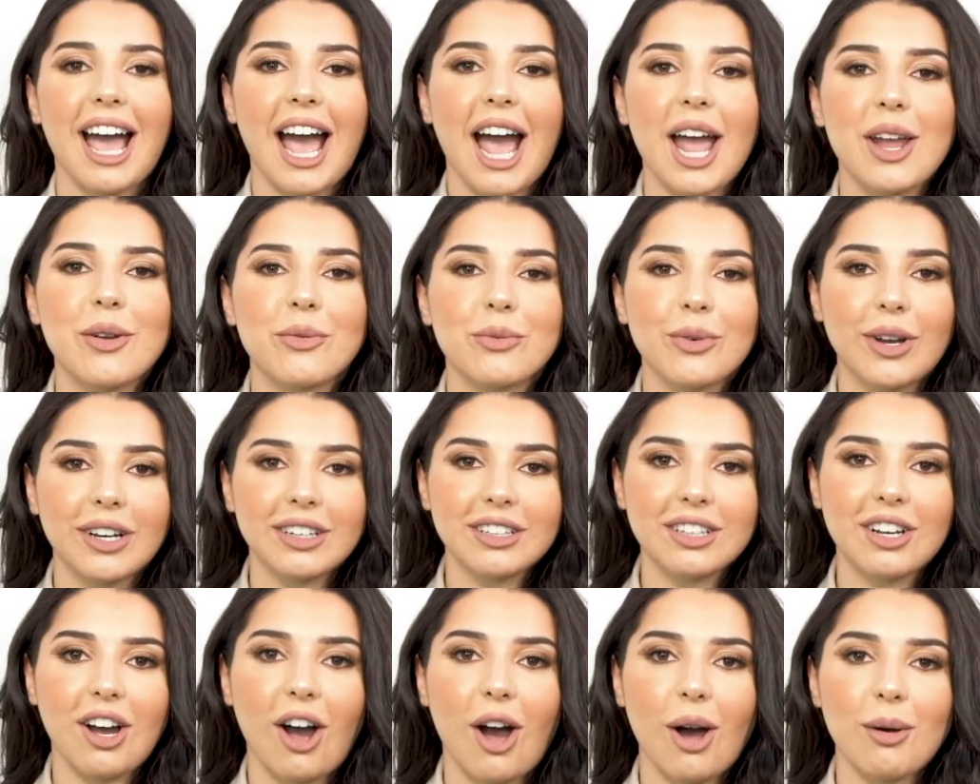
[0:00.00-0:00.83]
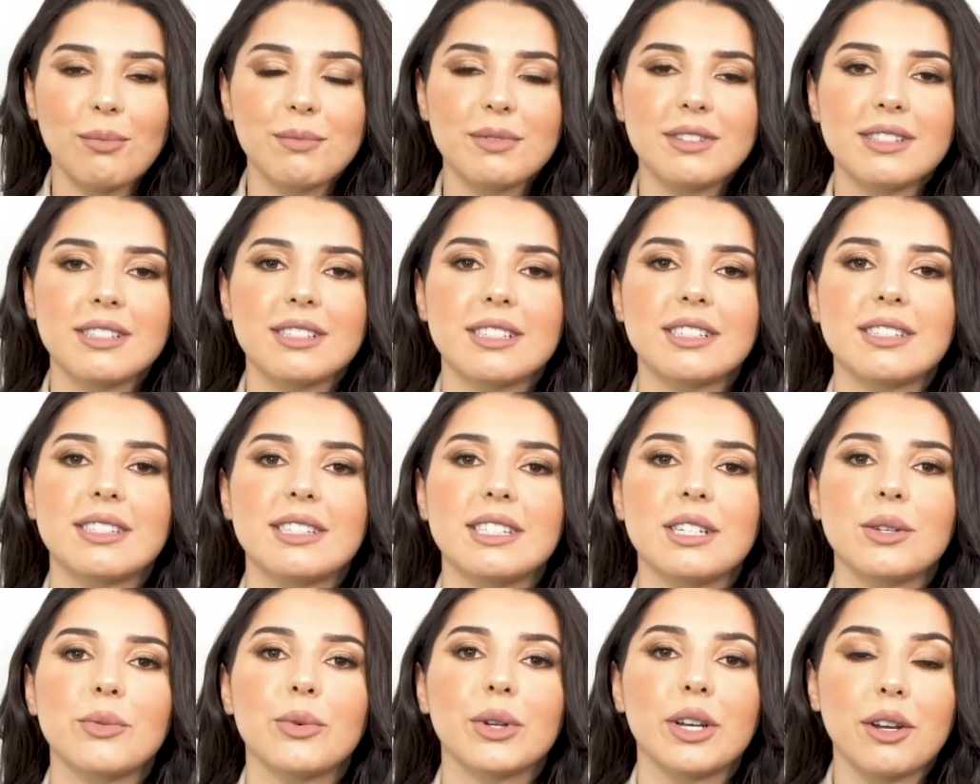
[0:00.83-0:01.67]
I run comps to
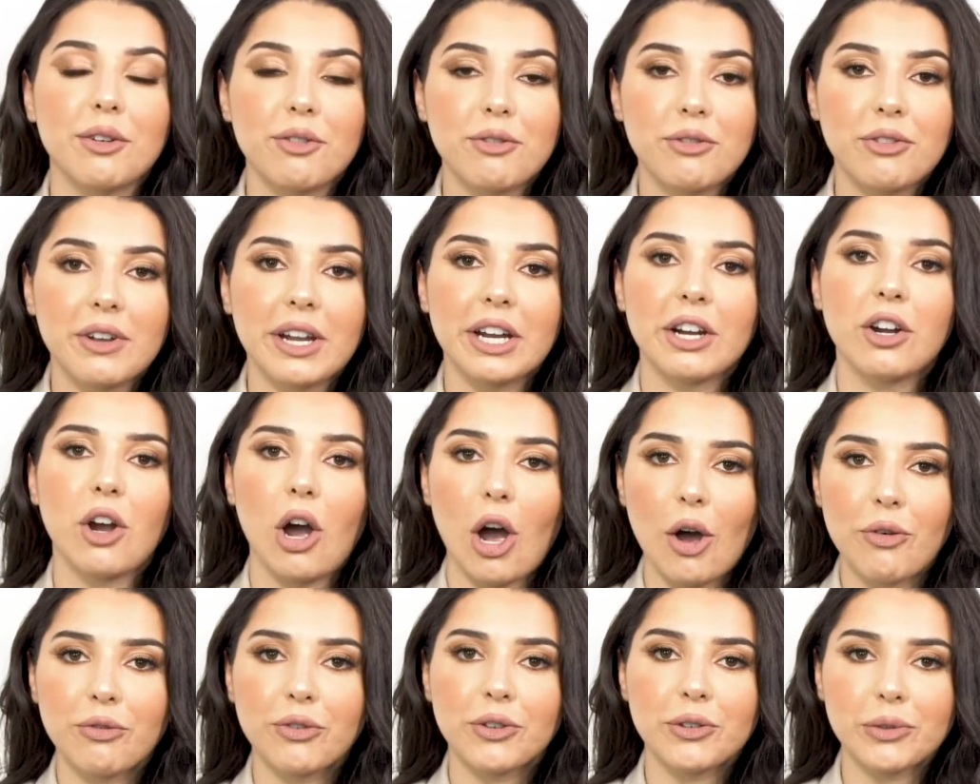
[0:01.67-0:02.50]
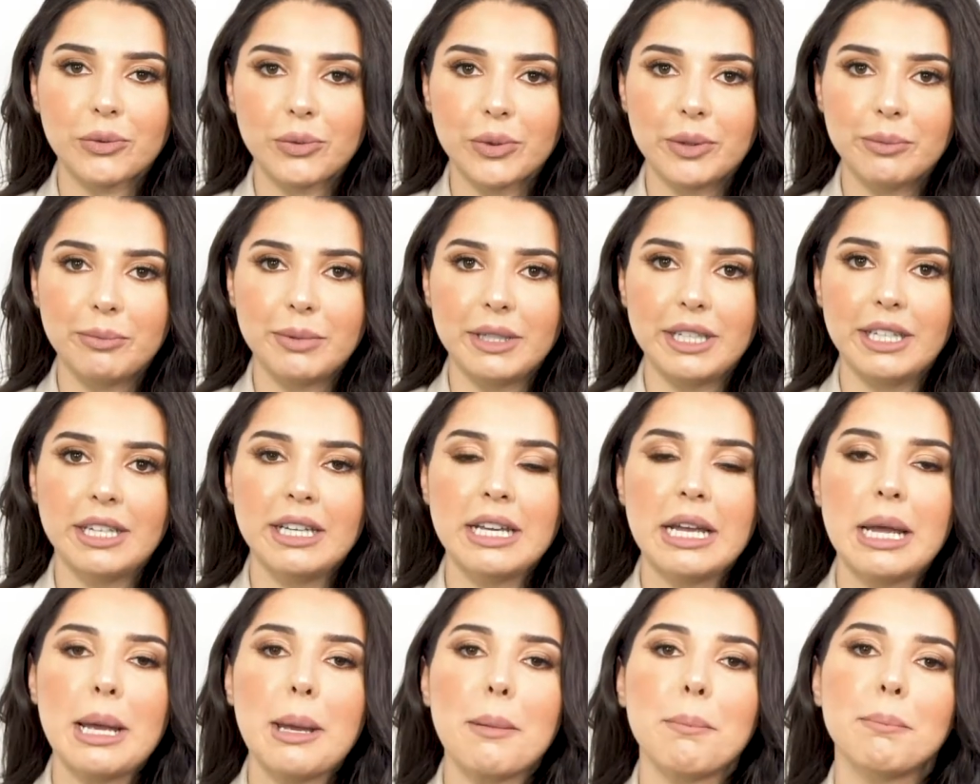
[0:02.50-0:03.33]
see what a fair offer would be,
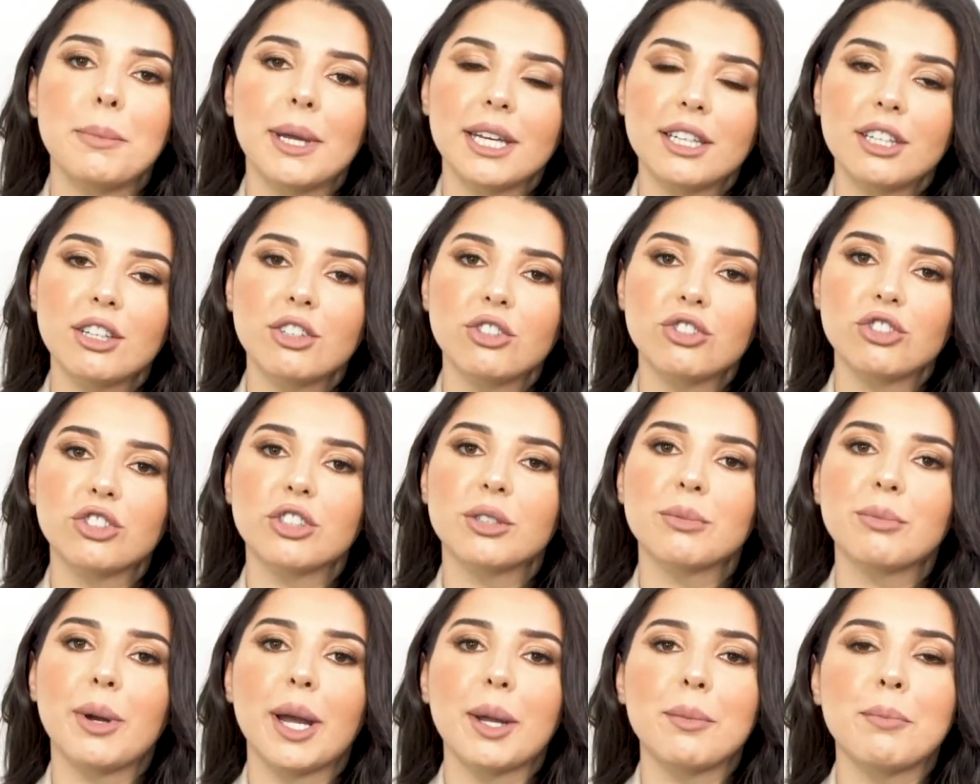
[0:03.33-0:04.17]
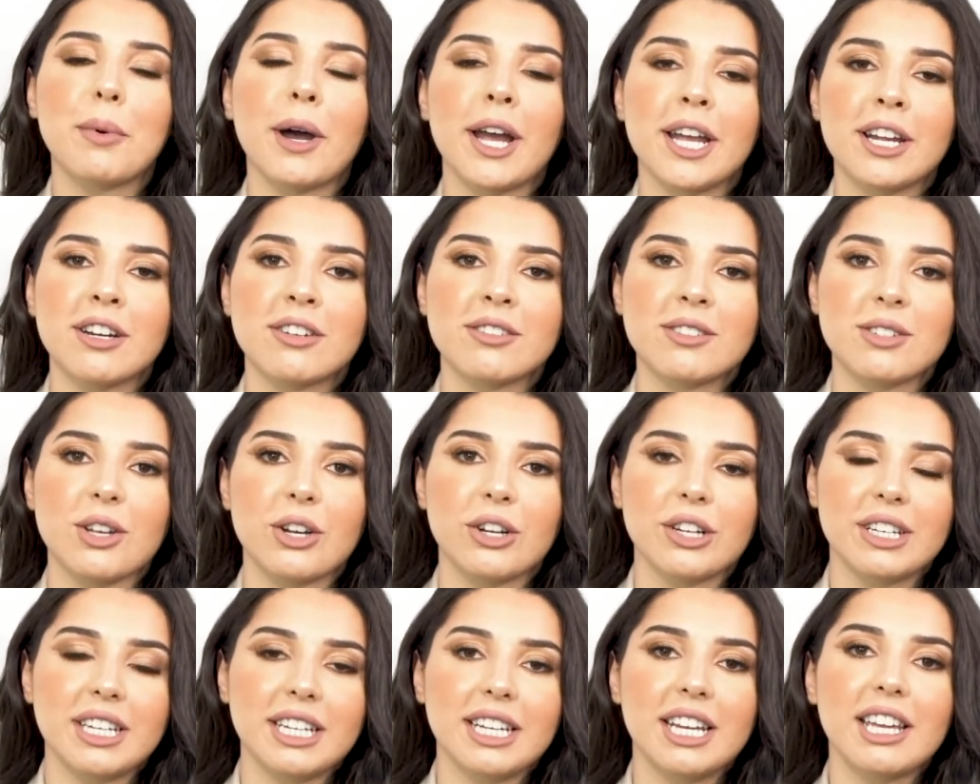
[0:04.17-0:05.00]
making sure my buyers
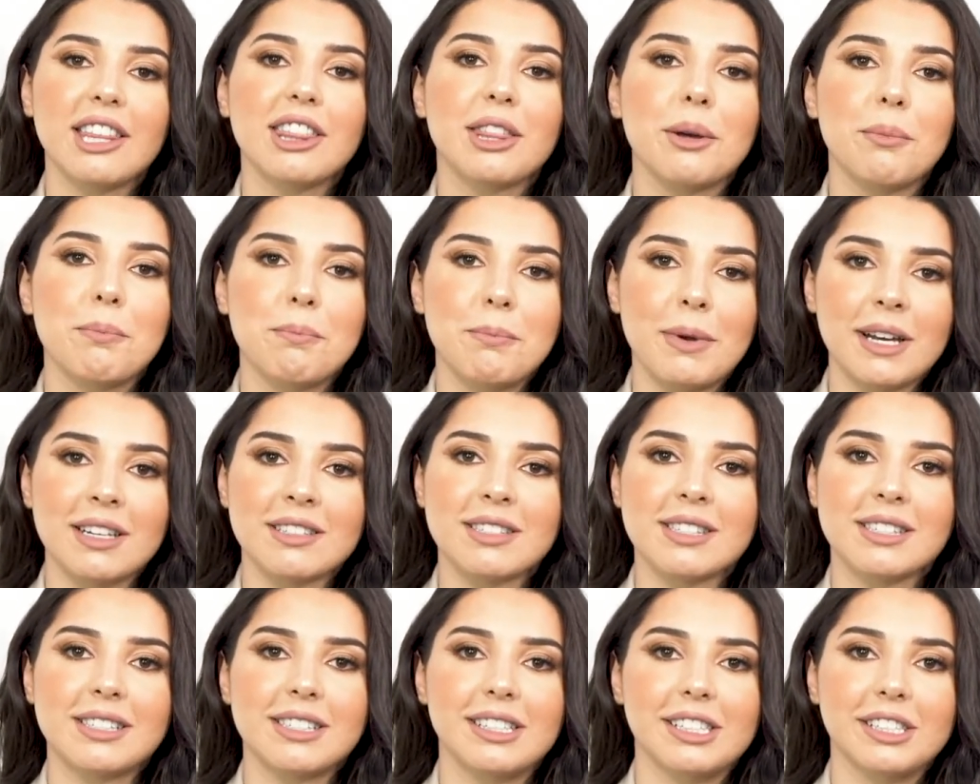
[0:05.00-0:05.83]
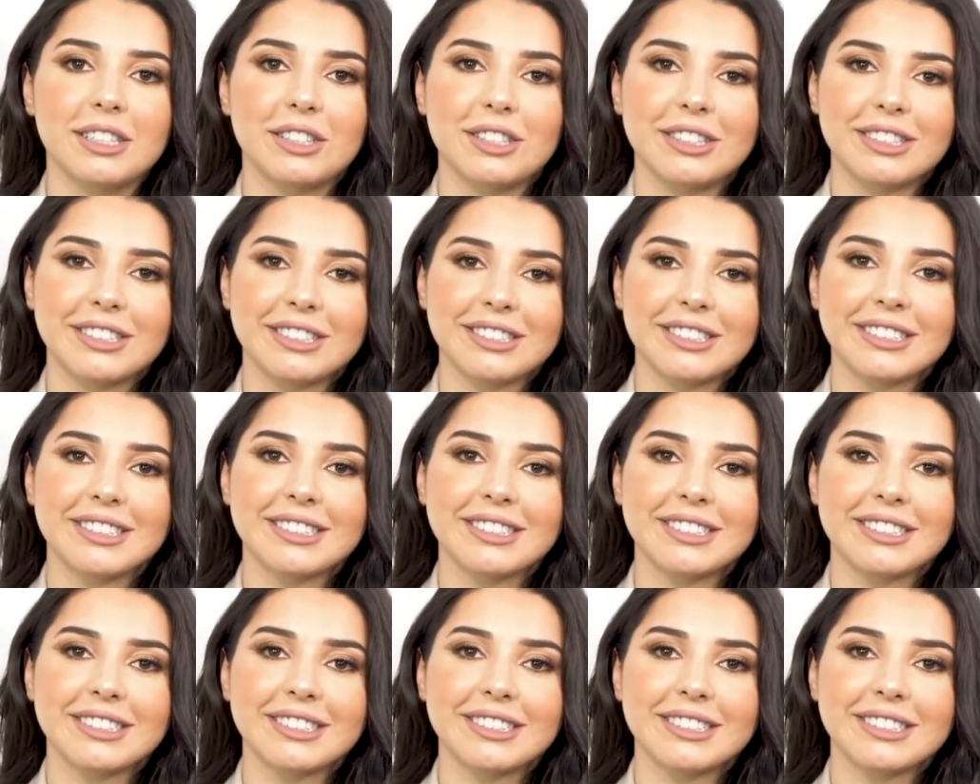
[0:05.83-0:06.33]
are getting the best deal.